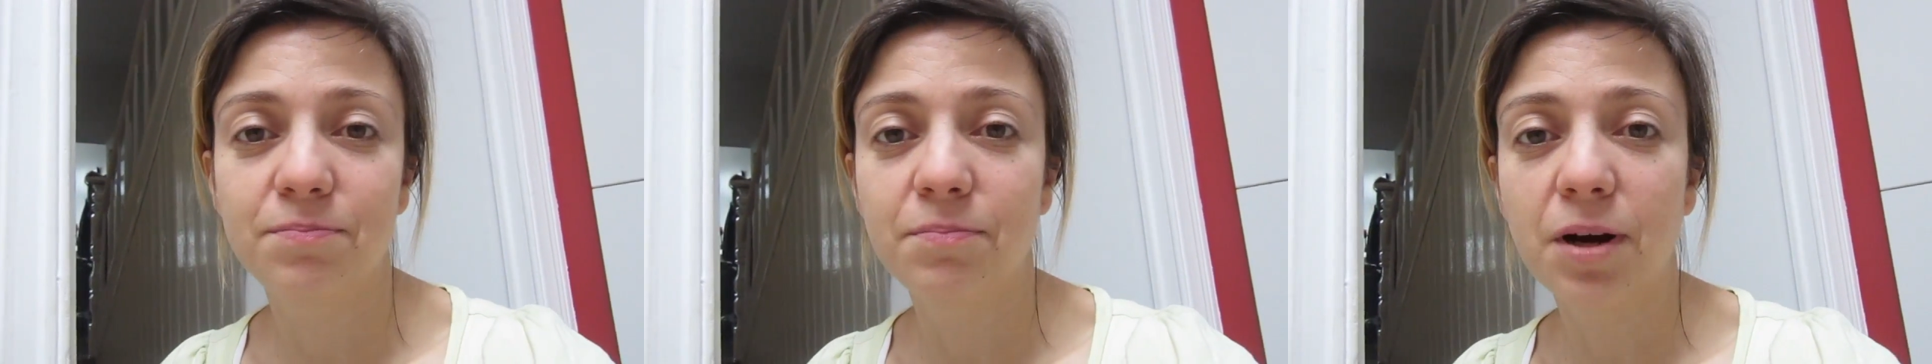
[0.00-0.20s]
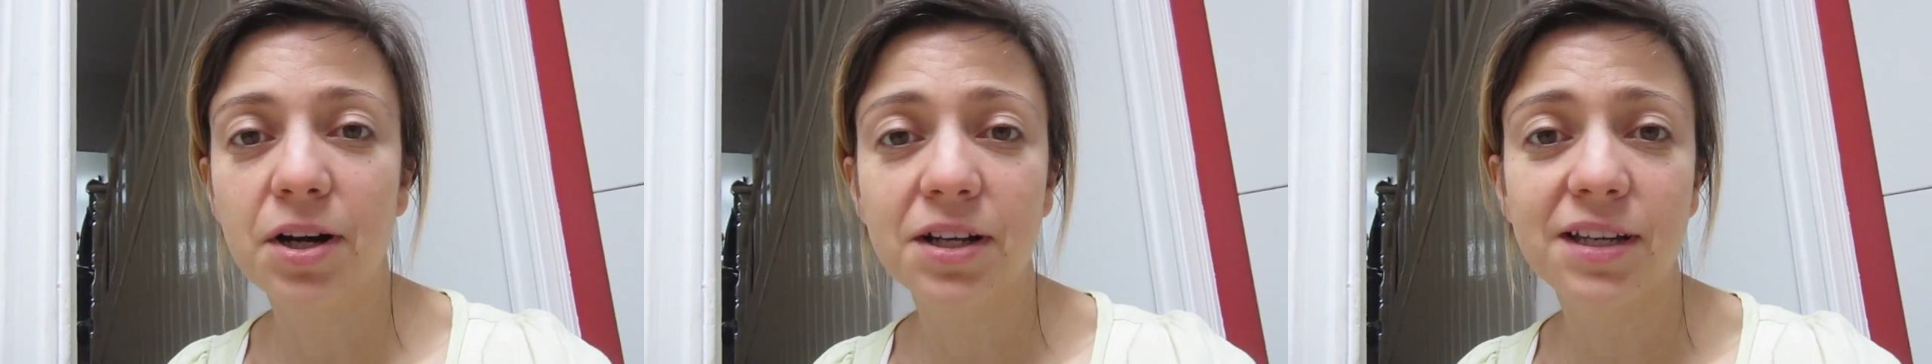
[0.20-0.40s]

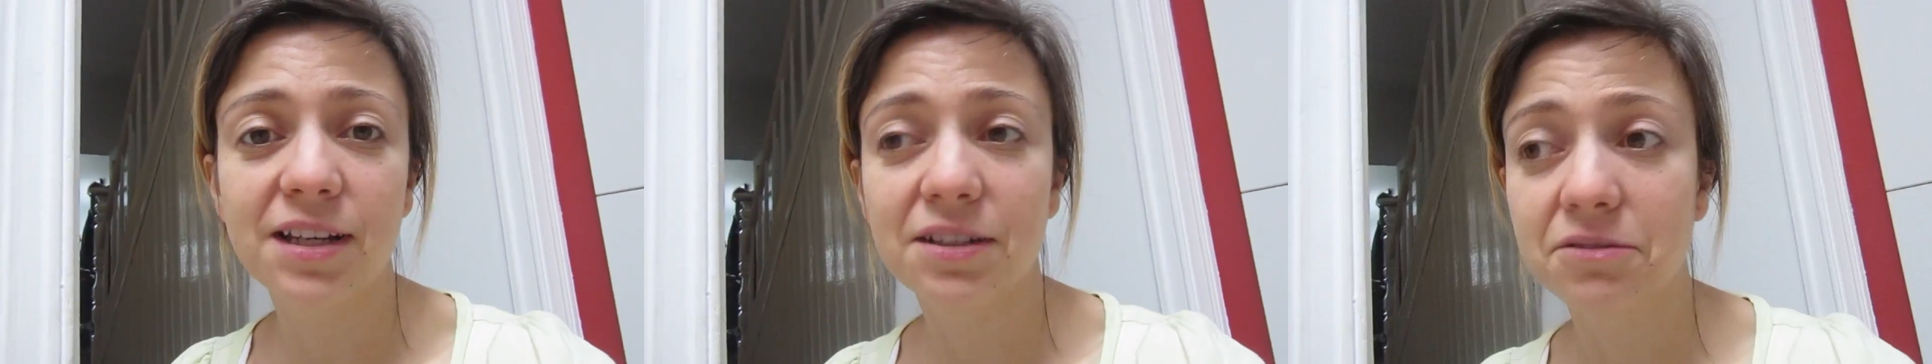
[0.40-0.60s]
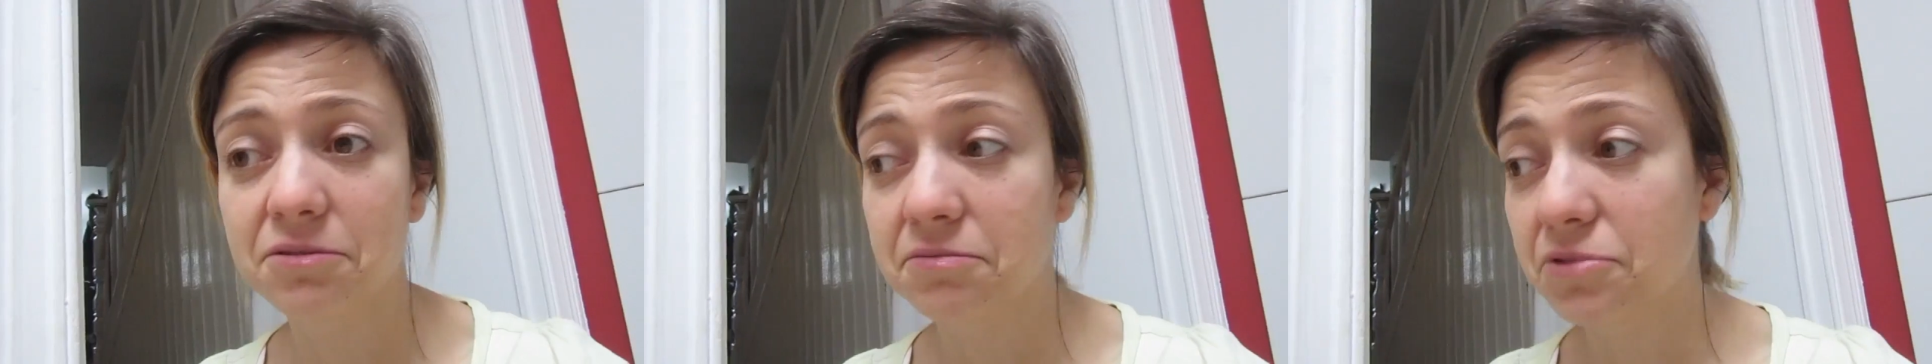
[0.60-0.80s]

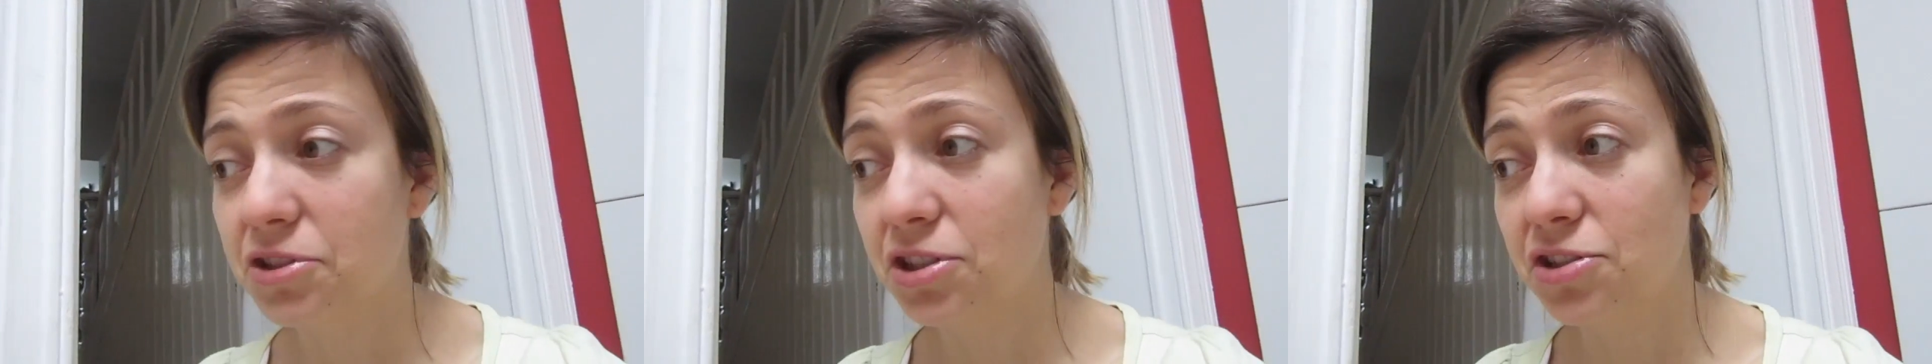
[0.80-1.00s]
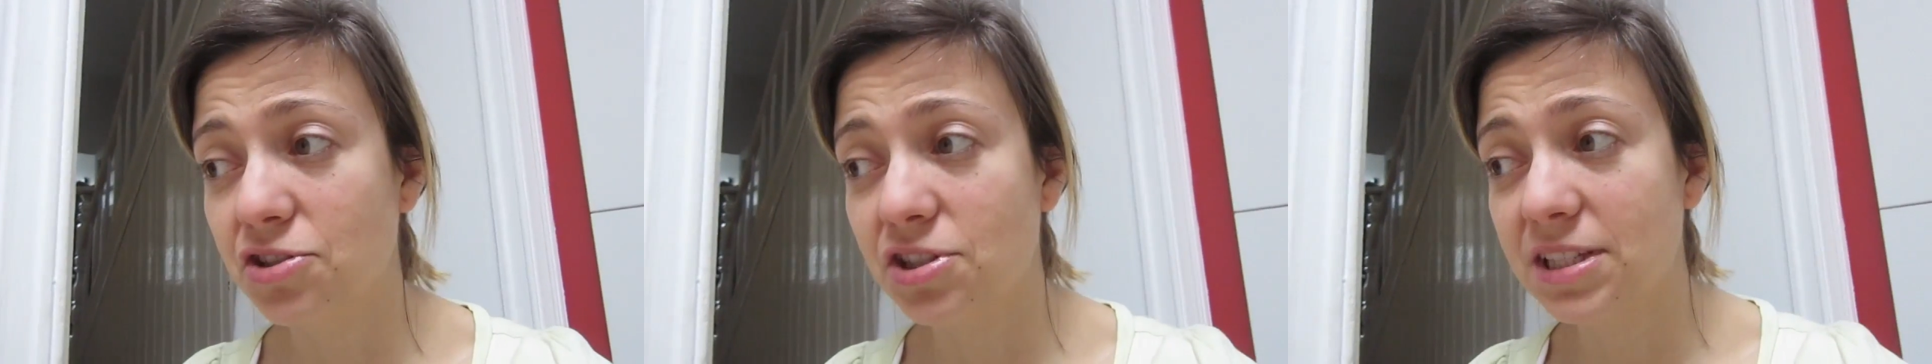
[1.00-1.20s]
barking, or
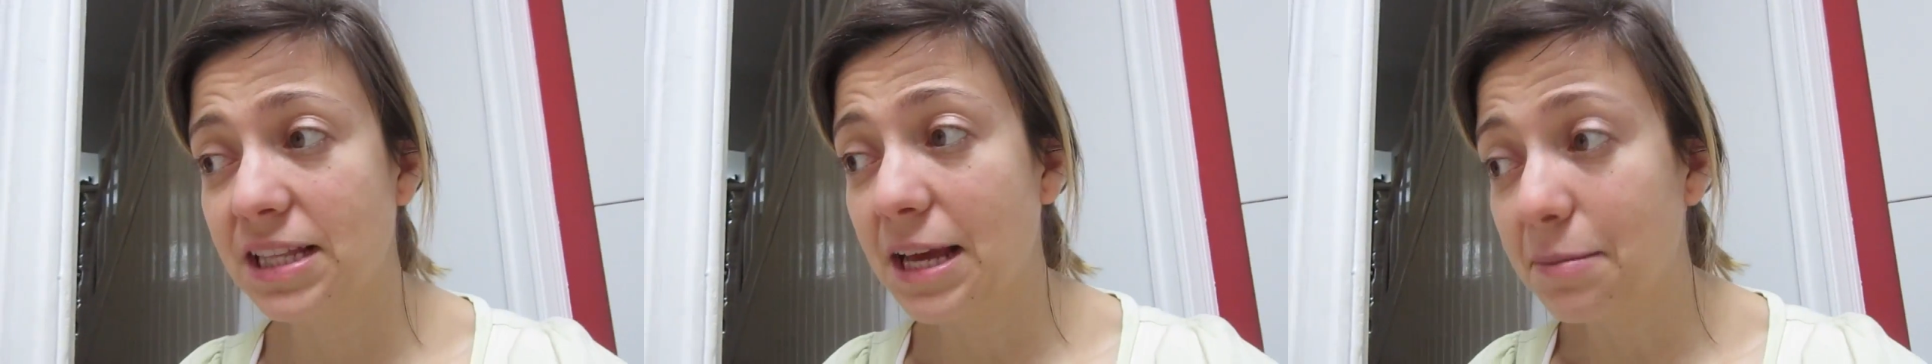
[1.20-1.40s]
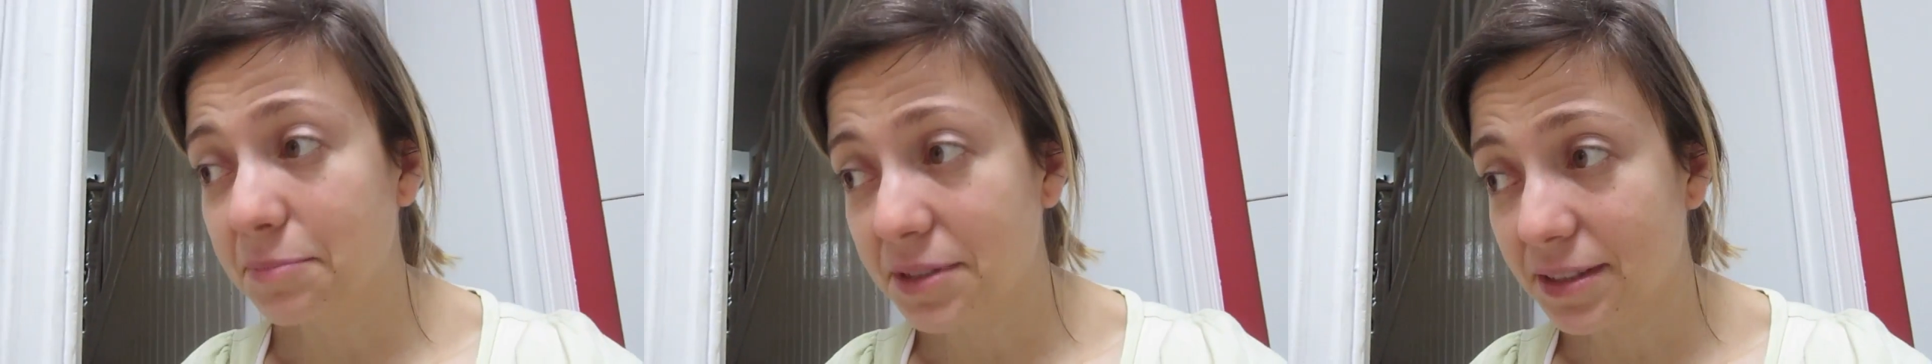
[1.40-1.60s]
she just
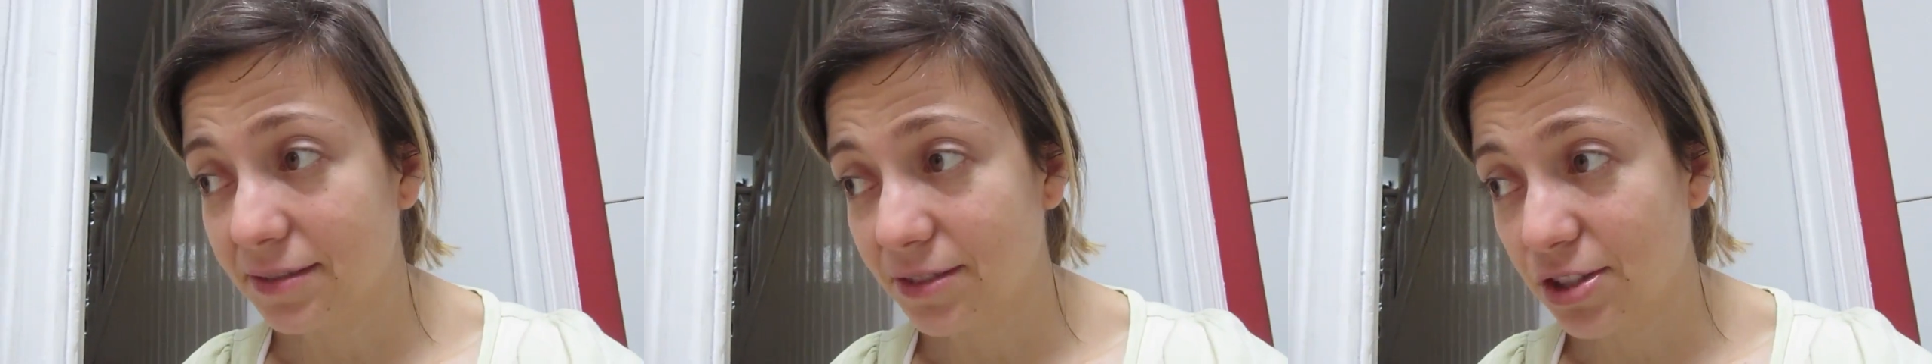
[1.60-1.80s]
slept.